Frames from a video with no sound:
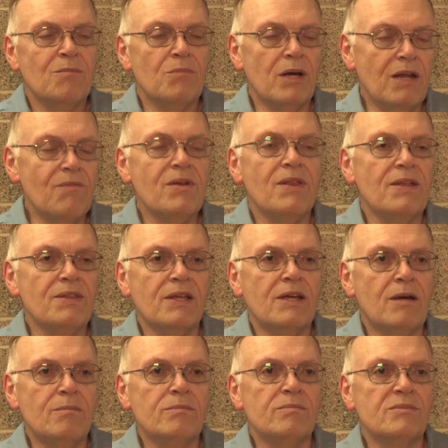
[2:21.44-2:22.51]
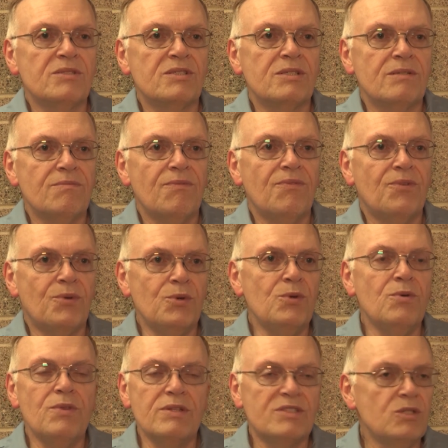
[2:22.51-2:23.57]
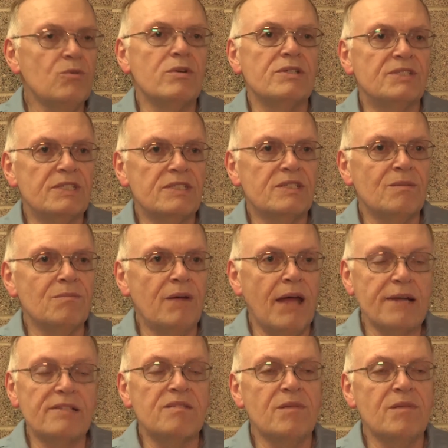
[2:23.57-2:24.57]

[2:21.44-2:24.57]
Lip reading: But everything that comes through the sewer system has